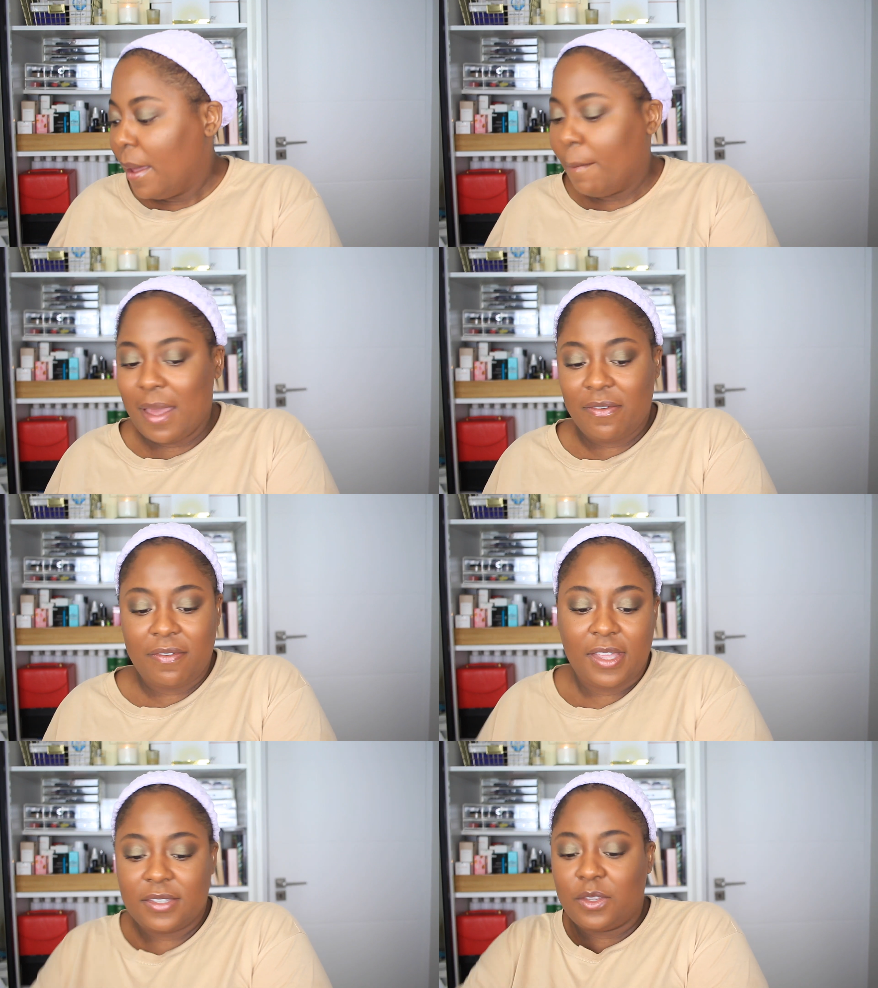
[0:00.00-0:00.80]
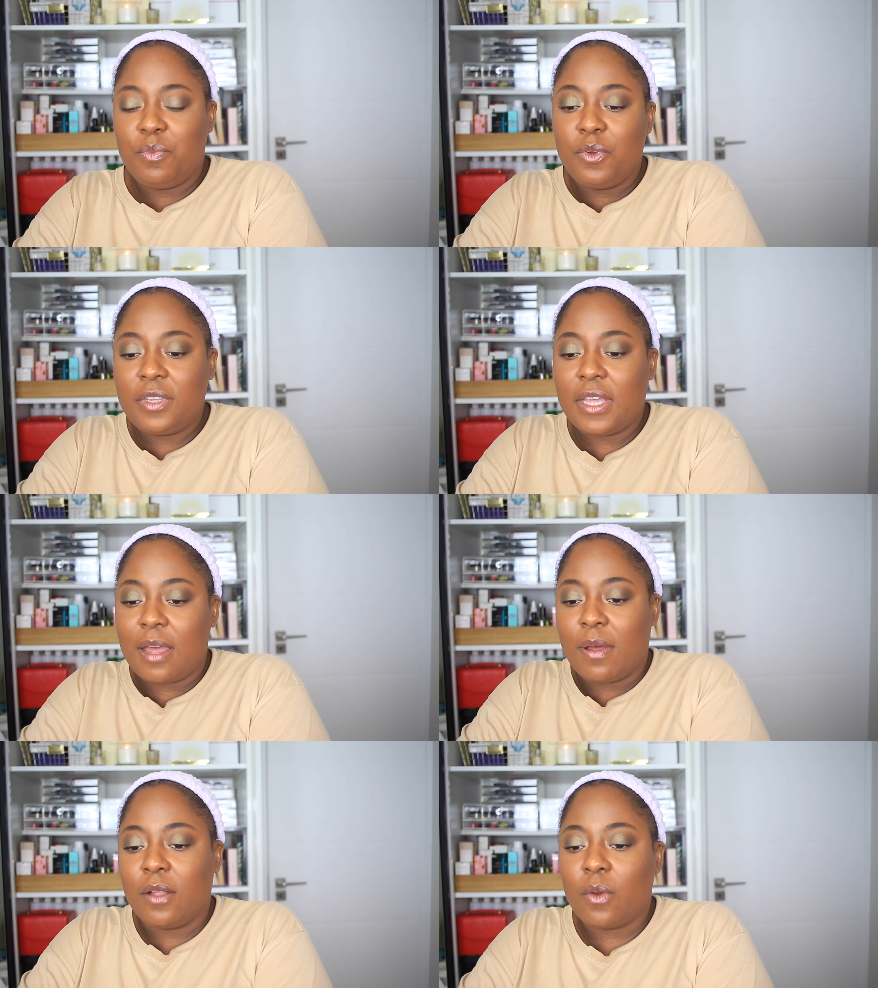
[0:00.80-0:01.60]
my face. The beauty
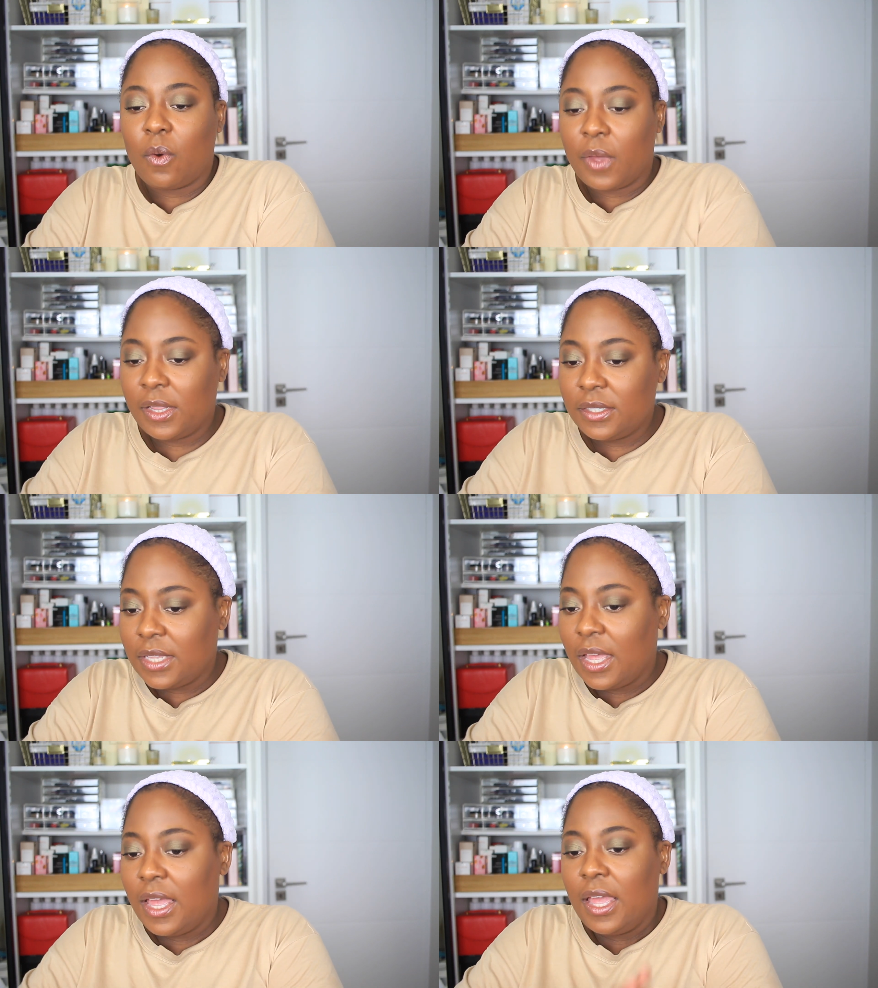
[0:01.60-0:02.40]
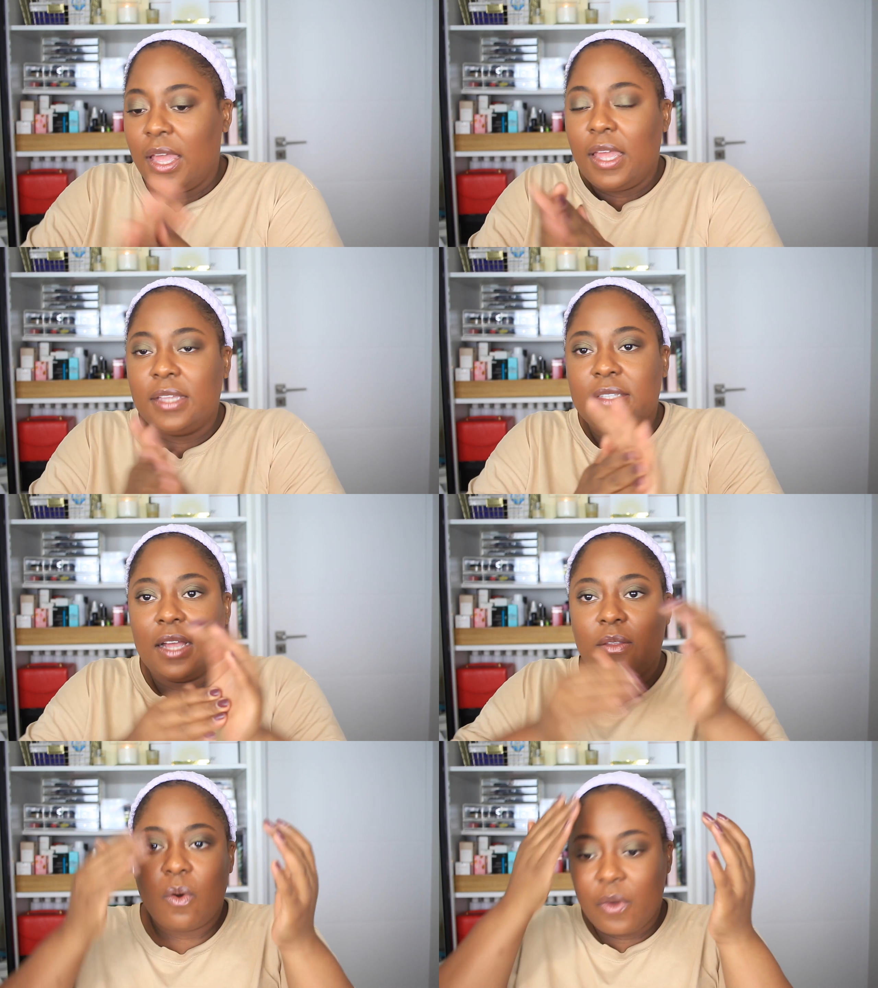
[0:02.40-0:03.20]
about oils is
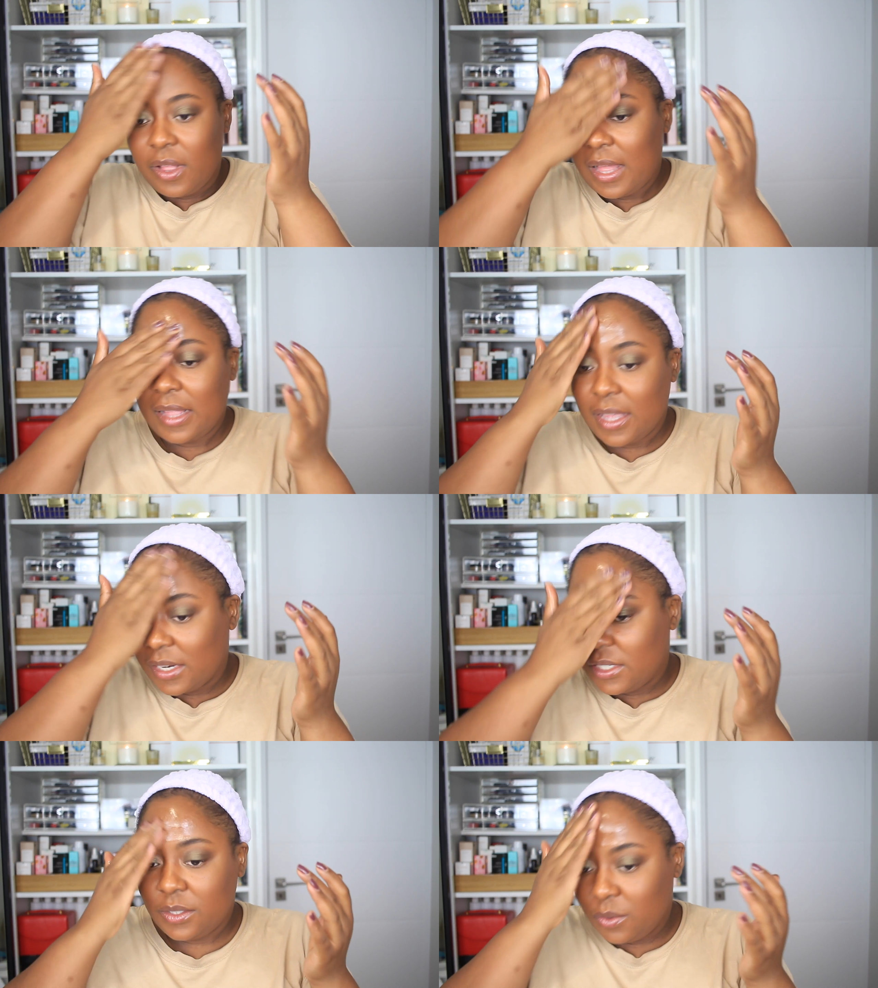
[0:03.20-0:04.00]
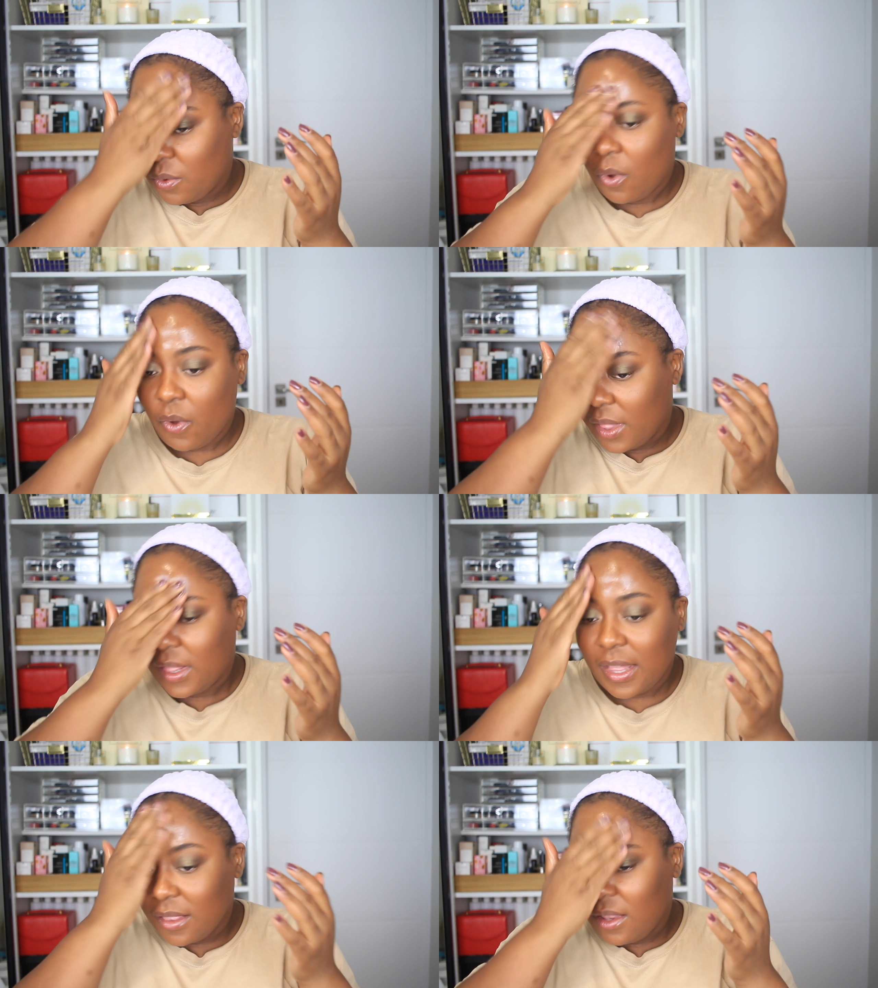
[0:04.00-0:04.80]
that oil attaches to
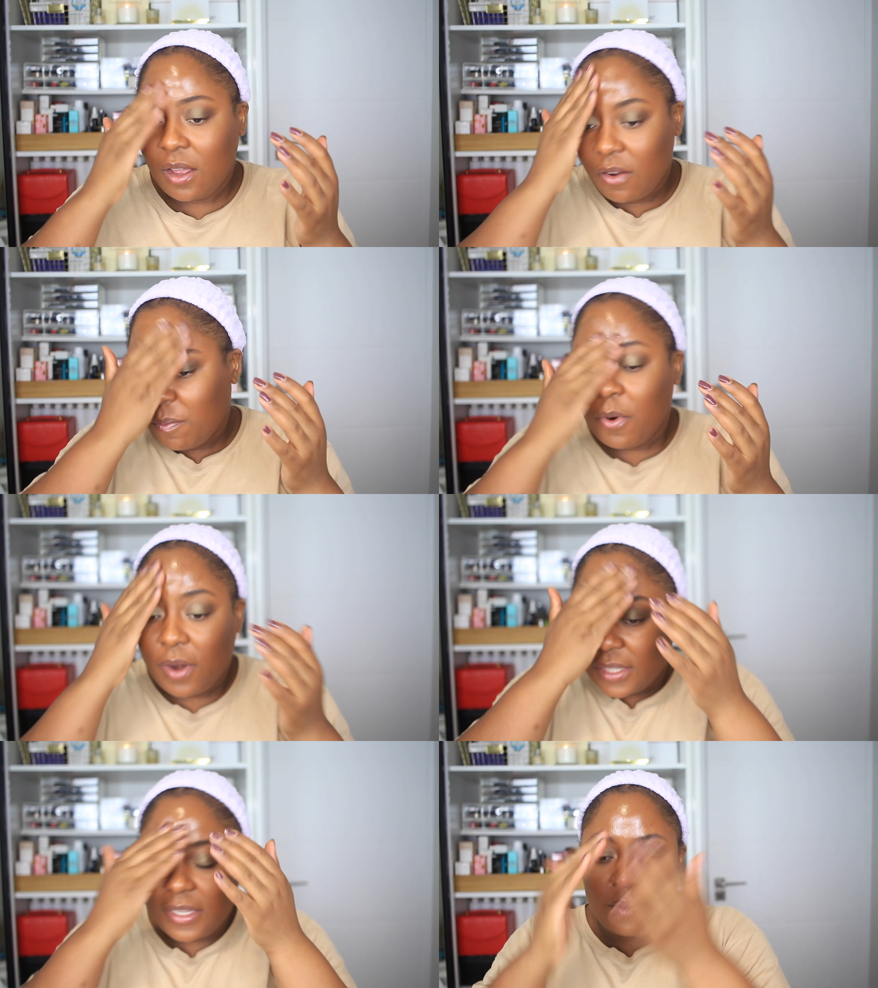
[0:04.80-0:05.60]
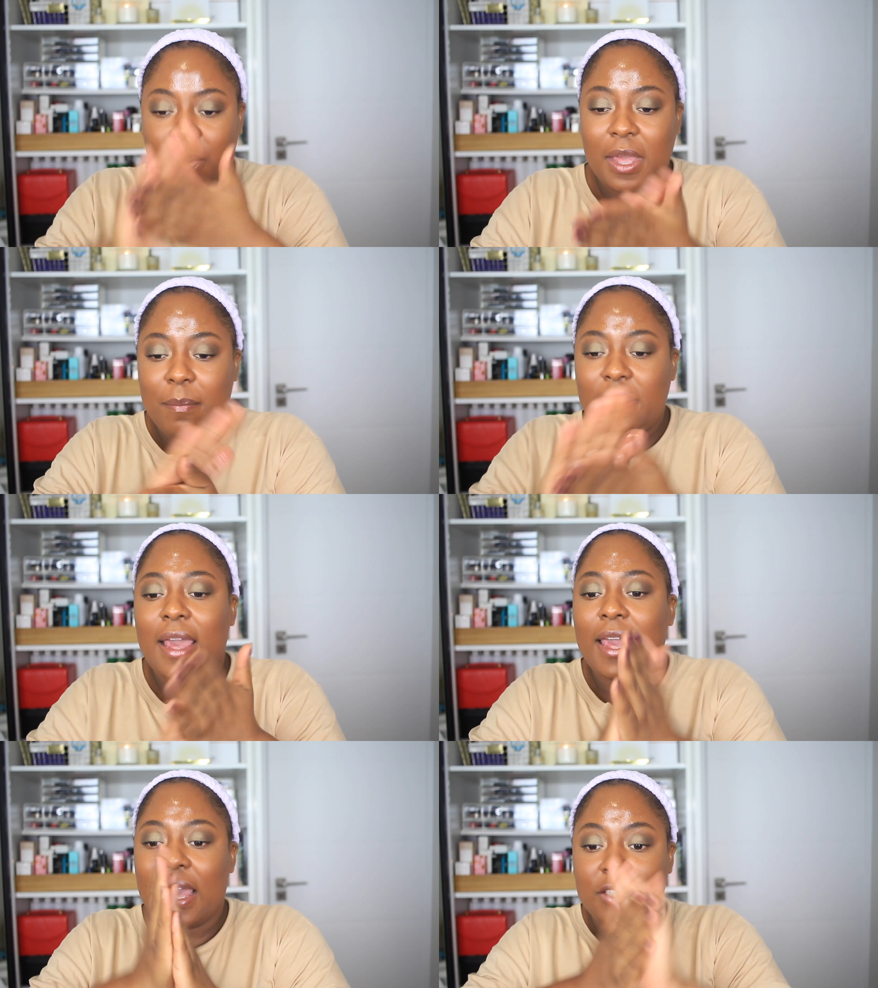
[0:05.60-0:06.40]
oil, and a lot of products that we
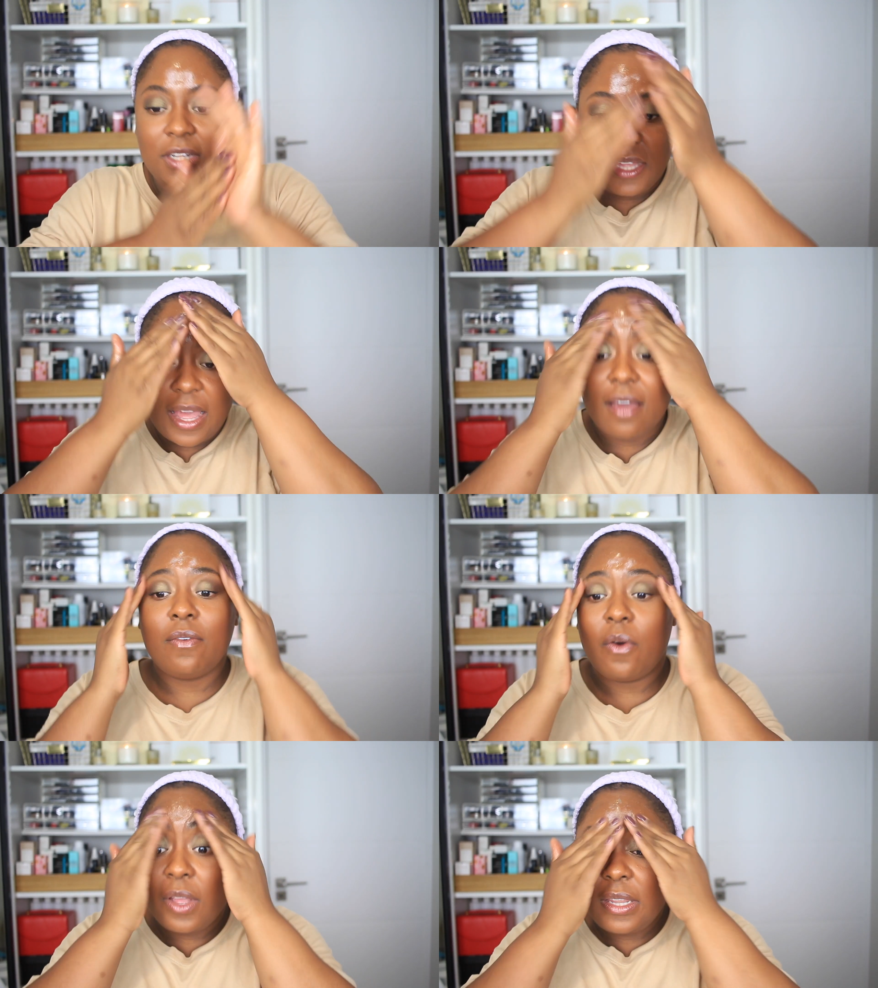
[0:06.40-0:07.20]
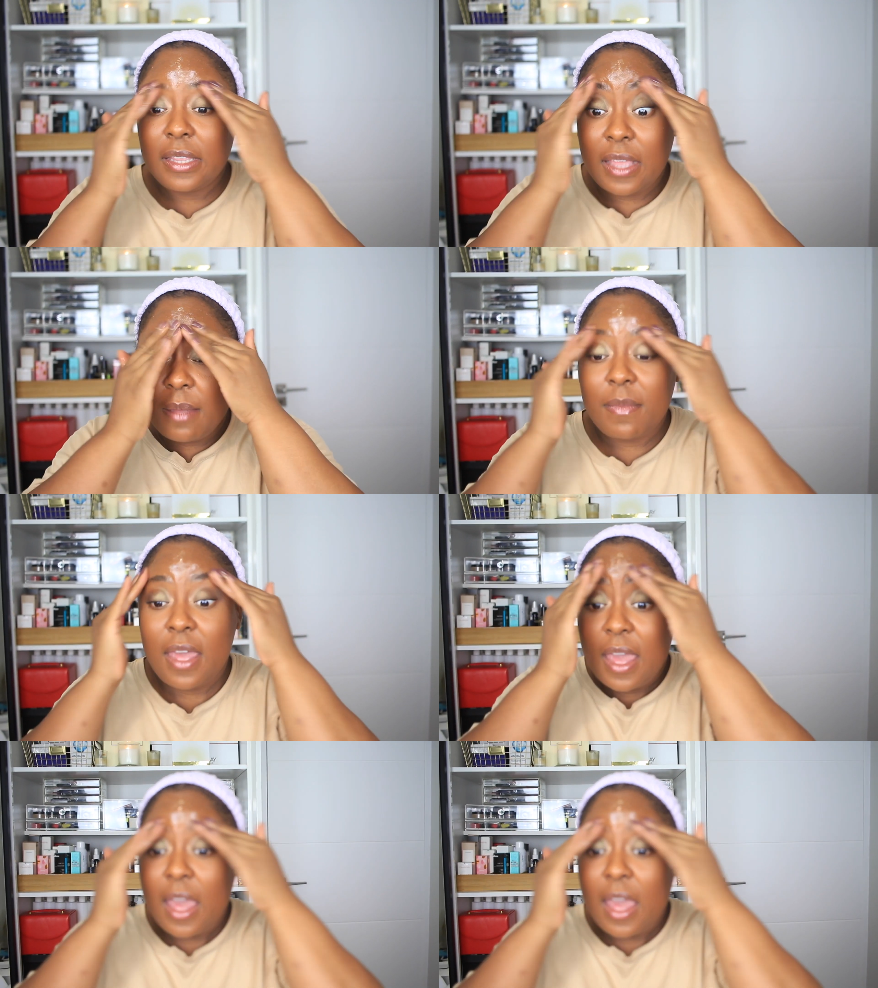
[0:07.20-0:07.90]
apply actually have oil in them.